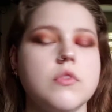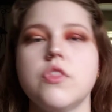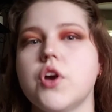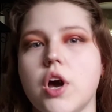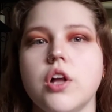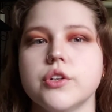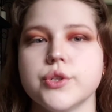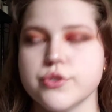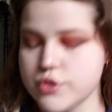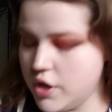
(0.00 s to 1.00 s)
The
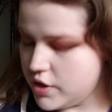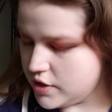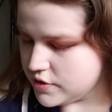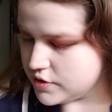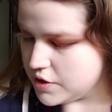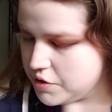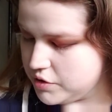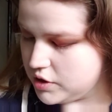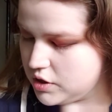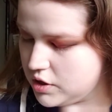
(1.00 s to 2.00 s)
colors, not
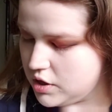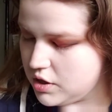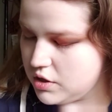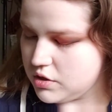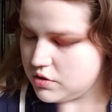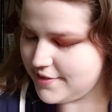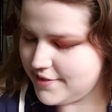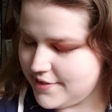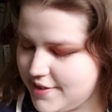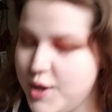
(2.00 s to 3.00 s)
necessarily the,
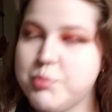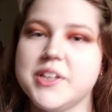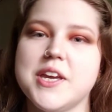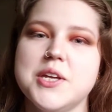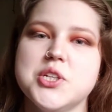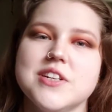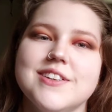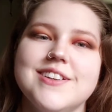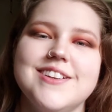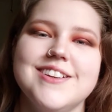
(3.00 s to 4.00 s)
application.